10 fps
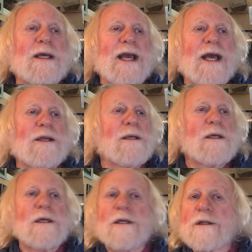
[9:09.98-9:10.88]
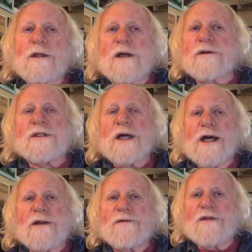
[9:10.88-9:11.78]
Again, the other
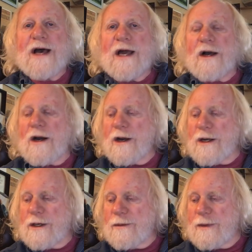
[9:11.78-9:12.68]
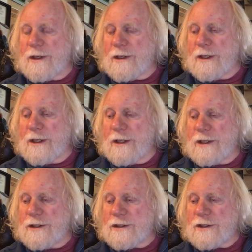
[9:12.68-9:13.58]
side of that argument
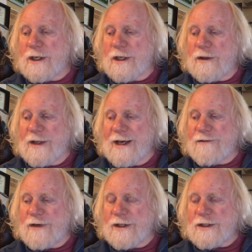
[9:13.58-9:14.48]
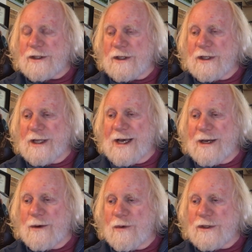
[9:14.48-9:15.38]
is the evidence
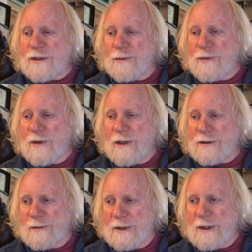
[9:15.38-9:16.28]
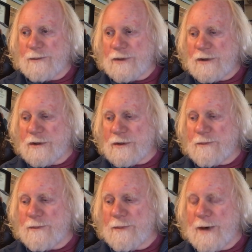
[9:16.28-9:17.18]
that was ultimately produced.